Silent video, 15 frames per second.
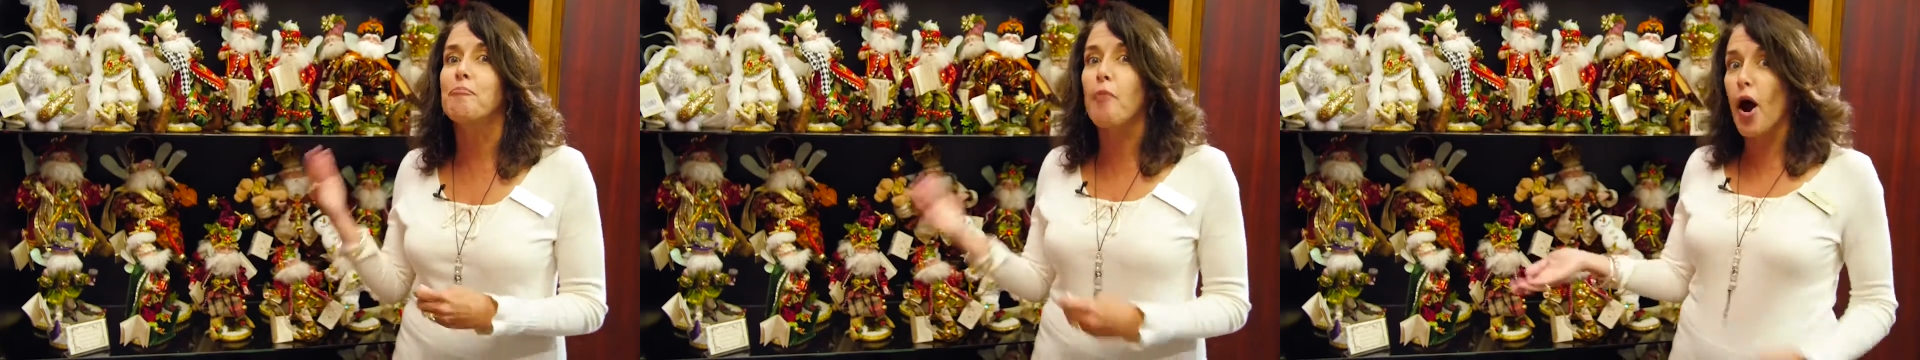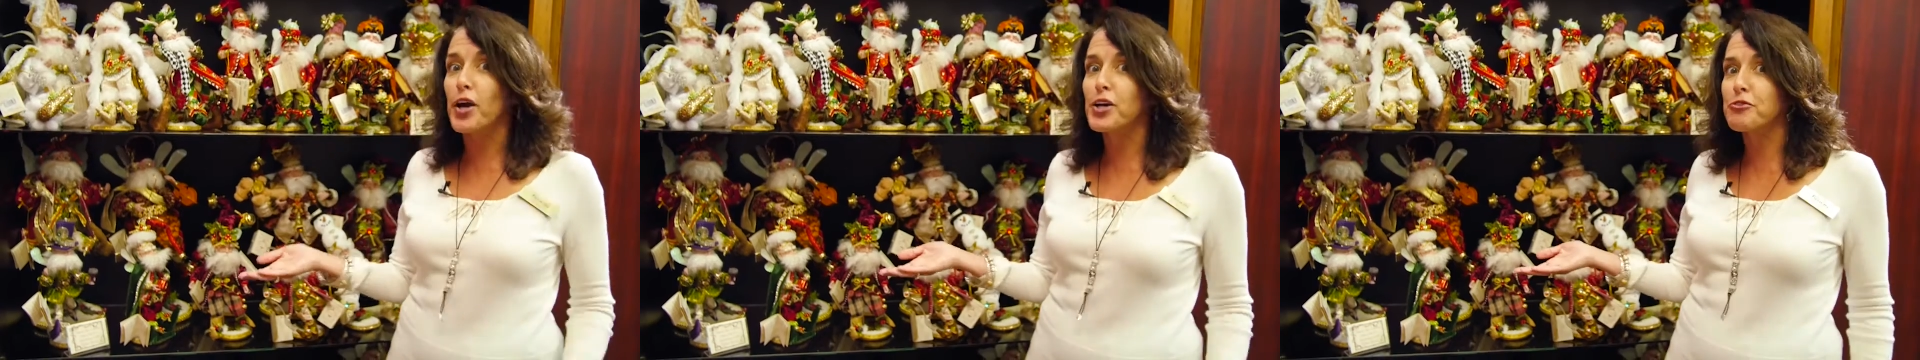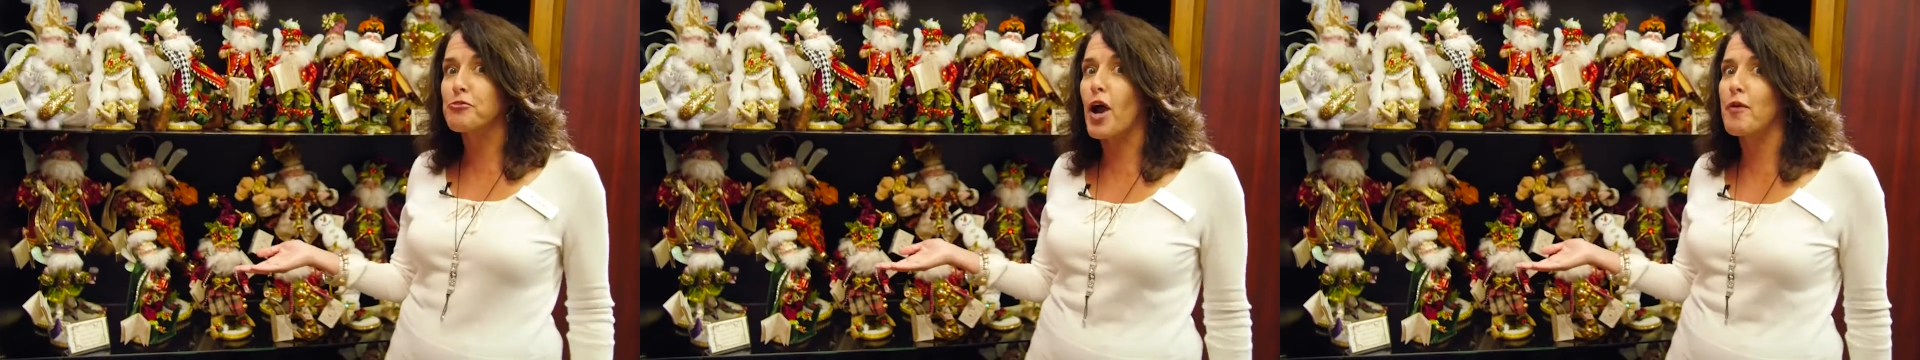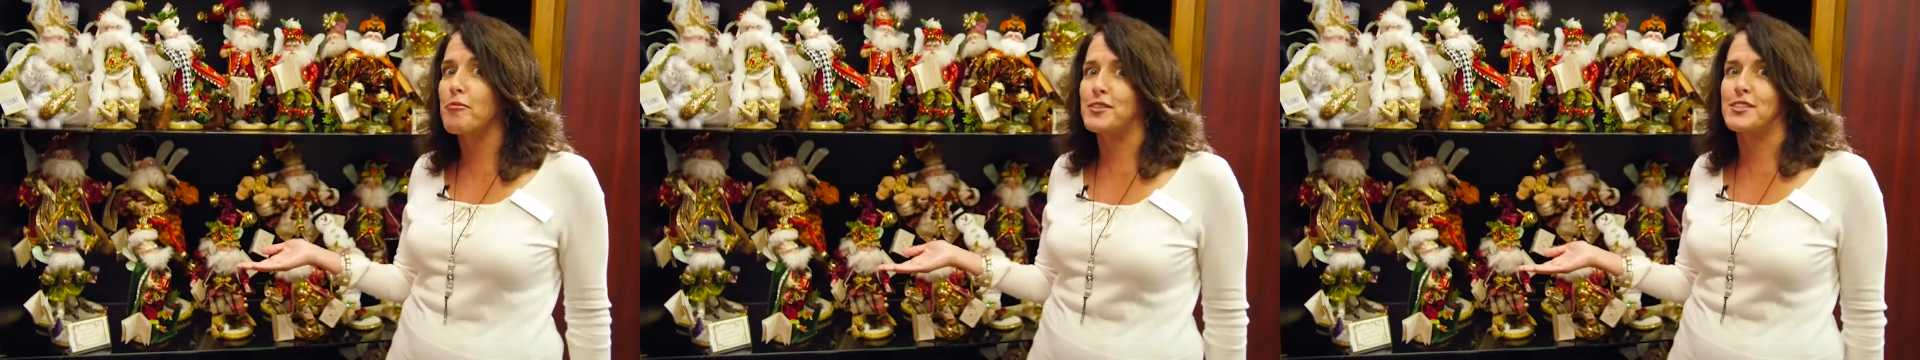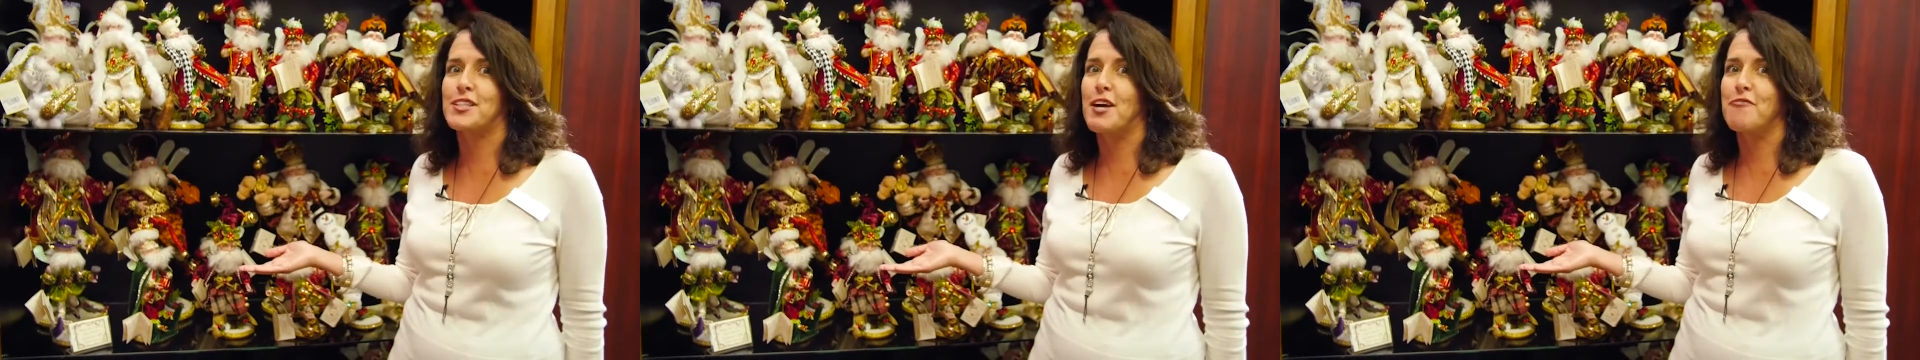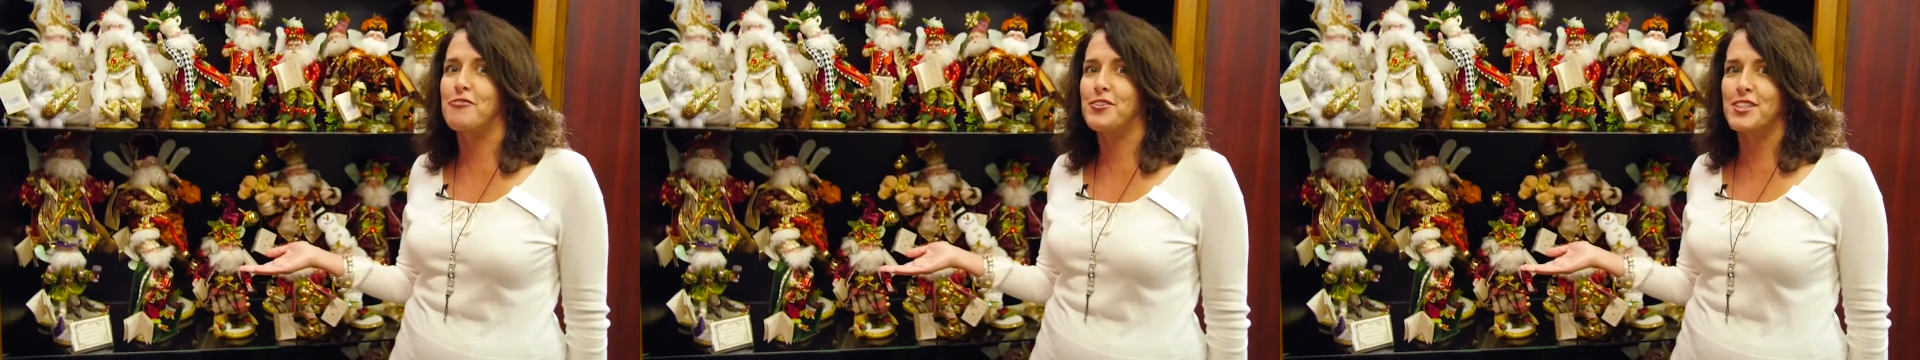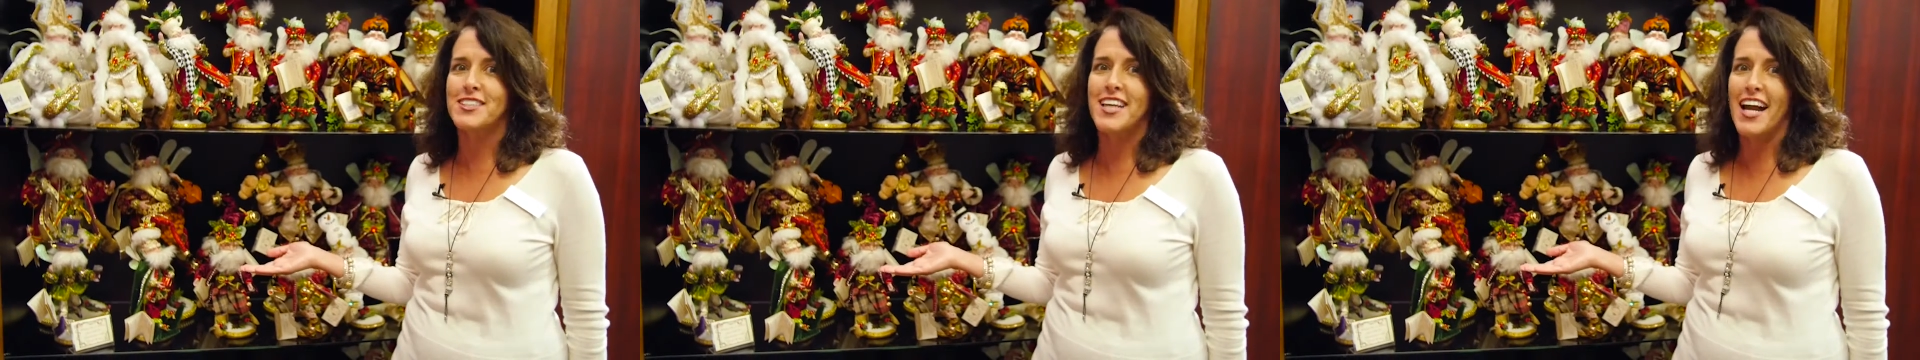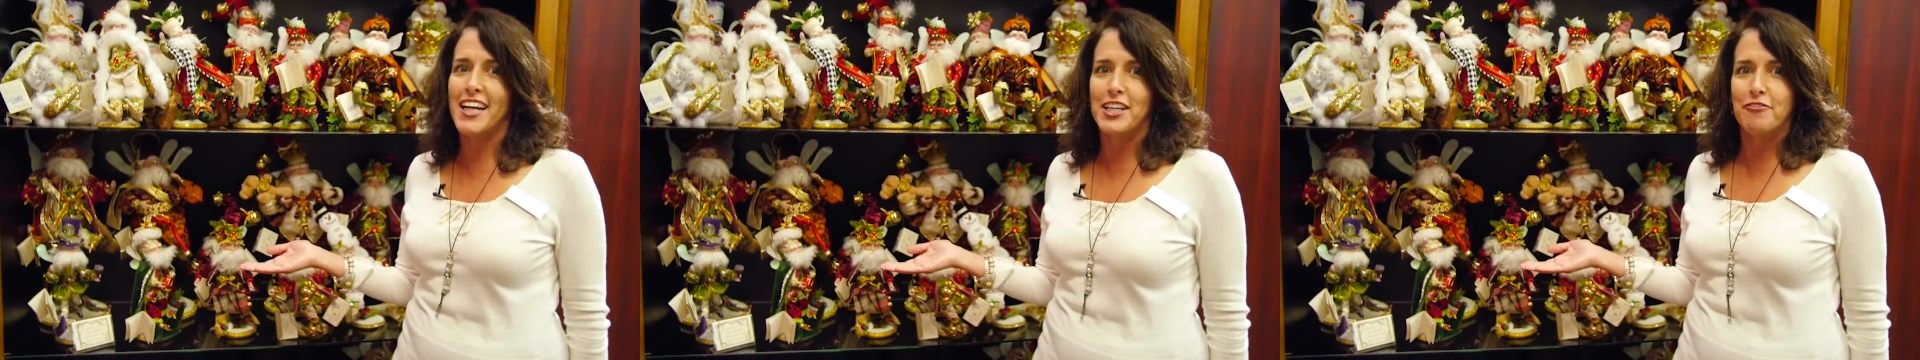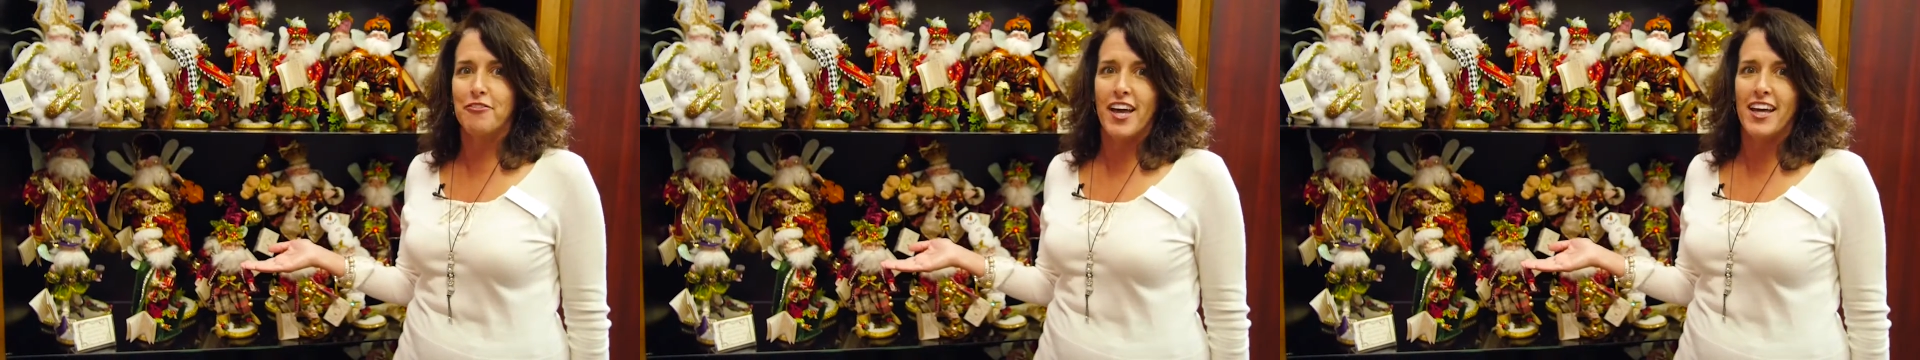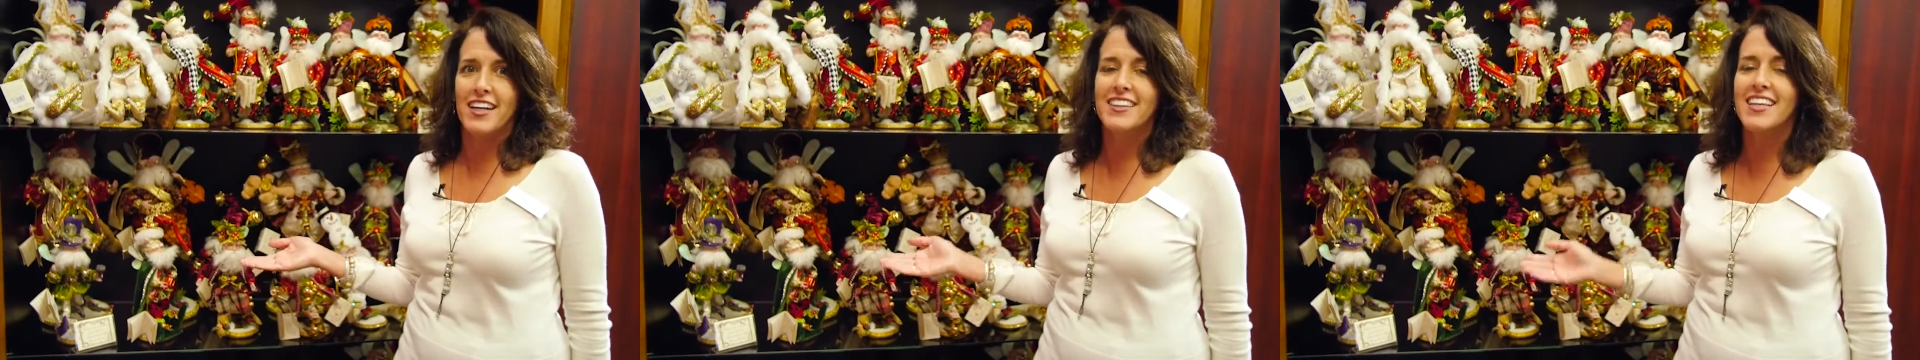Mark Roberts come for a signing event.